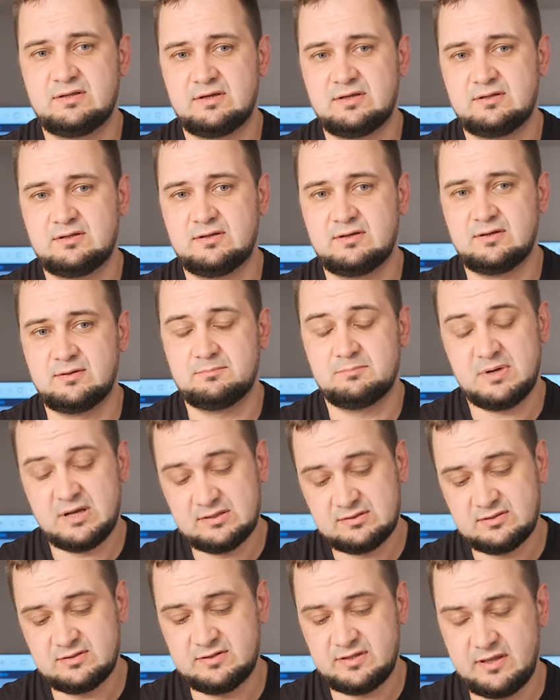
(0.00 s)
and
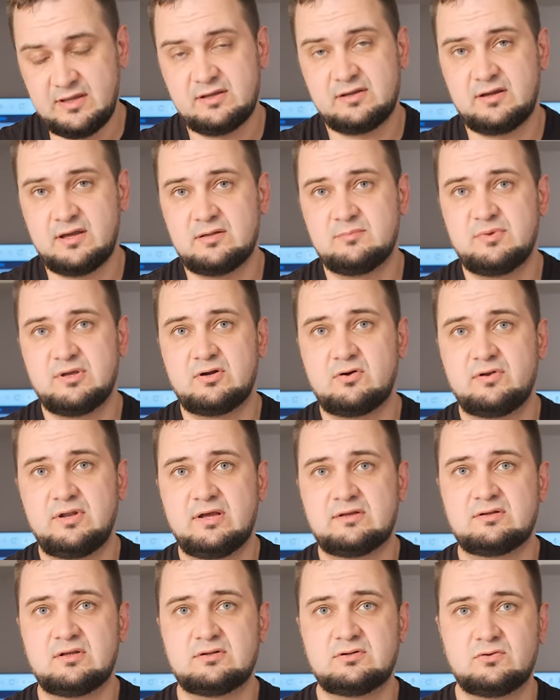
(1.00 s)
but they can be
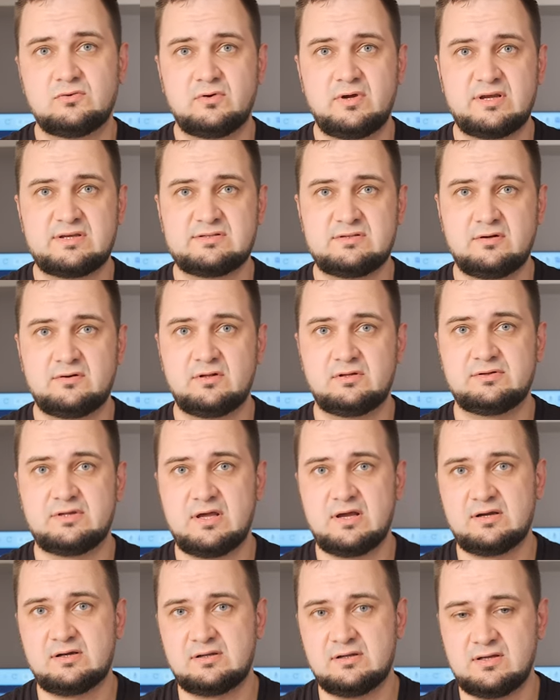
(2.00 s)
connected to external
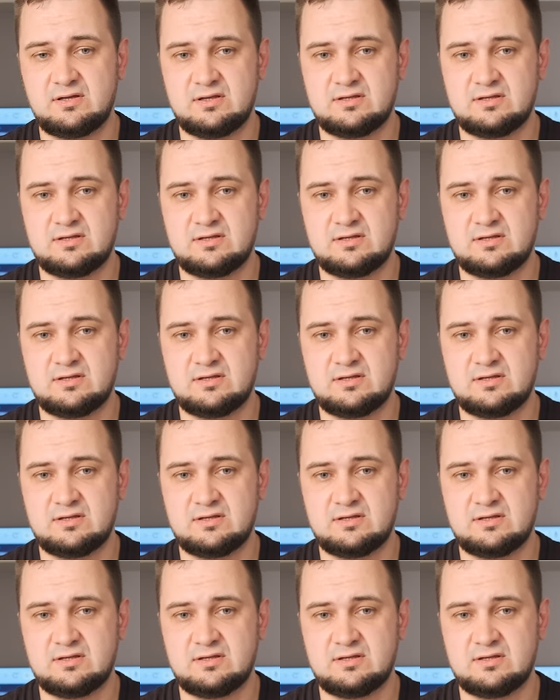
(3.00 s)
DAC